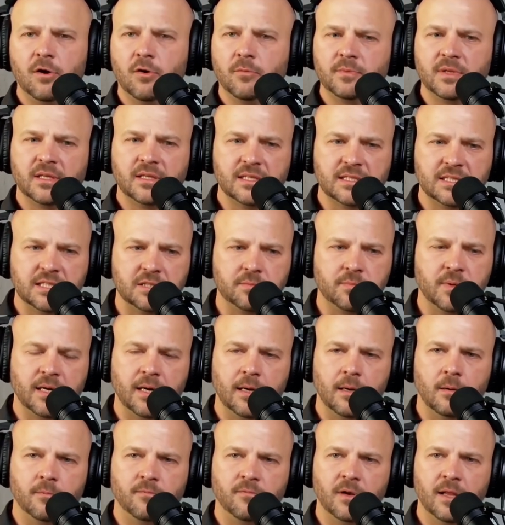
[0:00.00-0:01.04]
I hope that this has
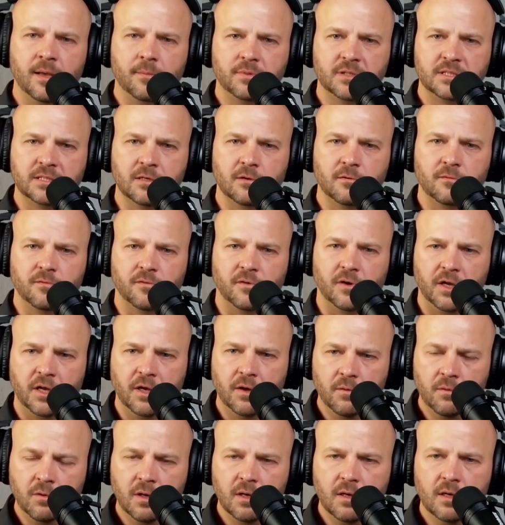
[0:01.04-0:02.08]
been a helpful episode for
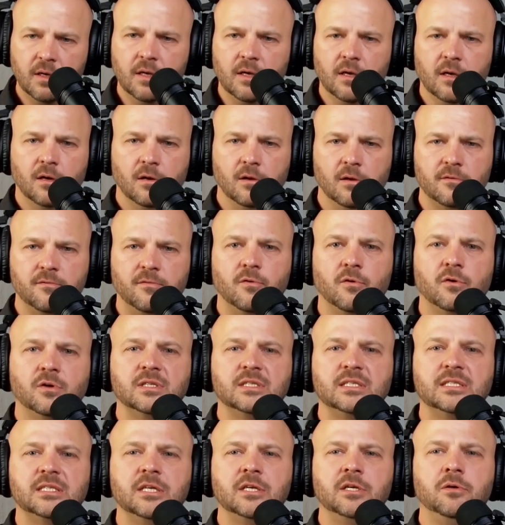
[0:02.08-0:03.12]
you. Look
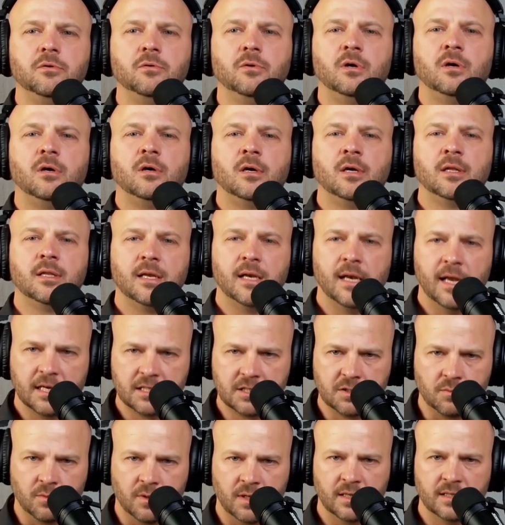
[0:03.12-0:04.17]
forward to seeing you on the
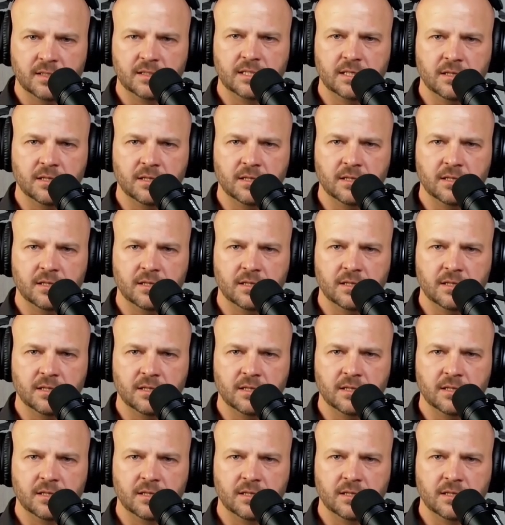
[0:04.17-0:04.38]
next one.